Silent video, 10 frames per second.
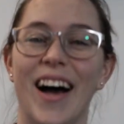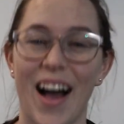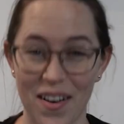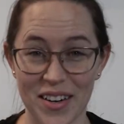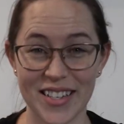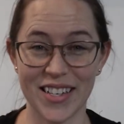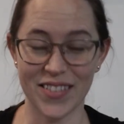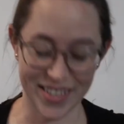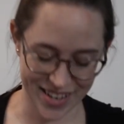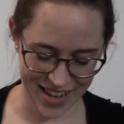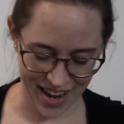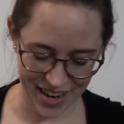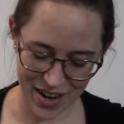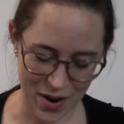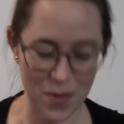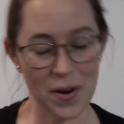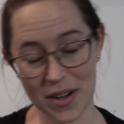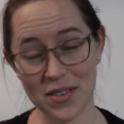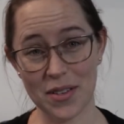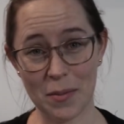I wanna see if you can get it. We're gonna
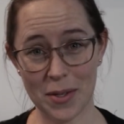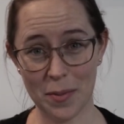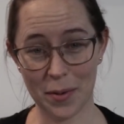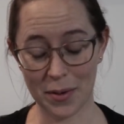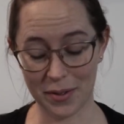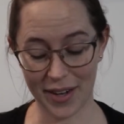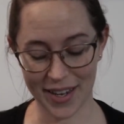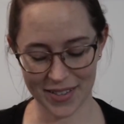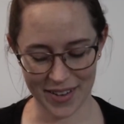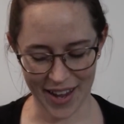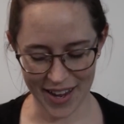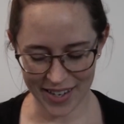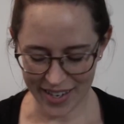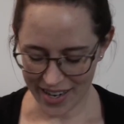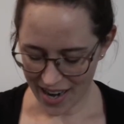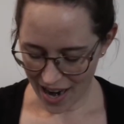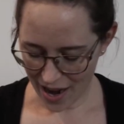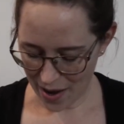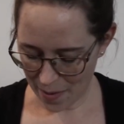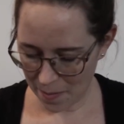do something super cool next weekend.
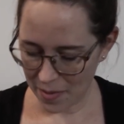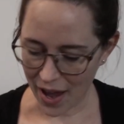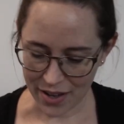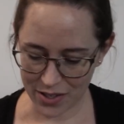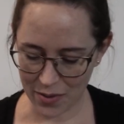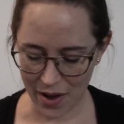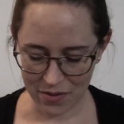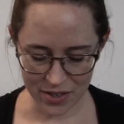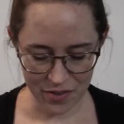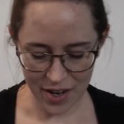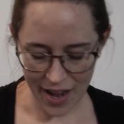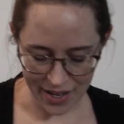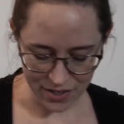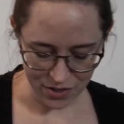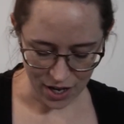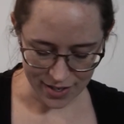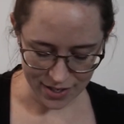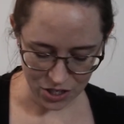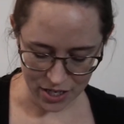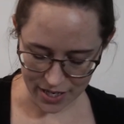Yeah, so we have different kinds of
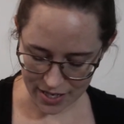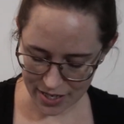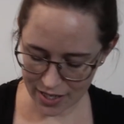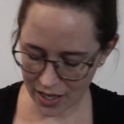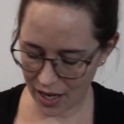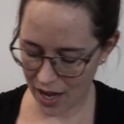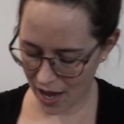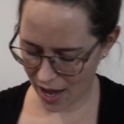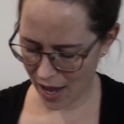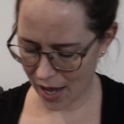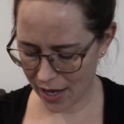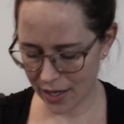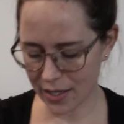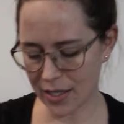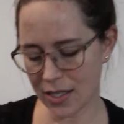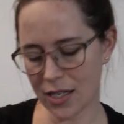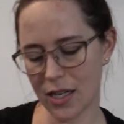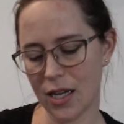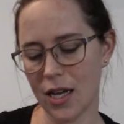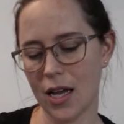sausages, and
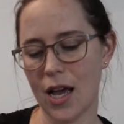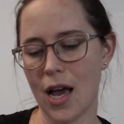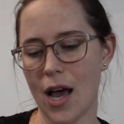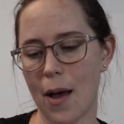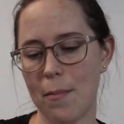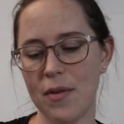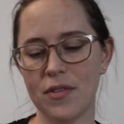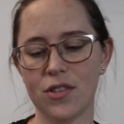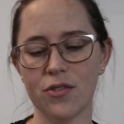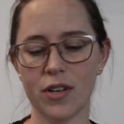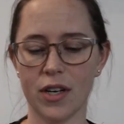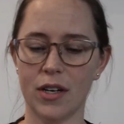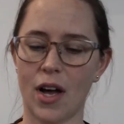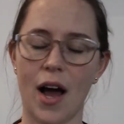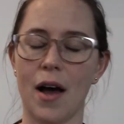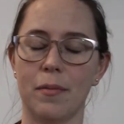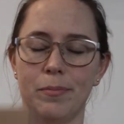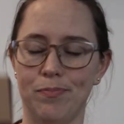beef stook, that,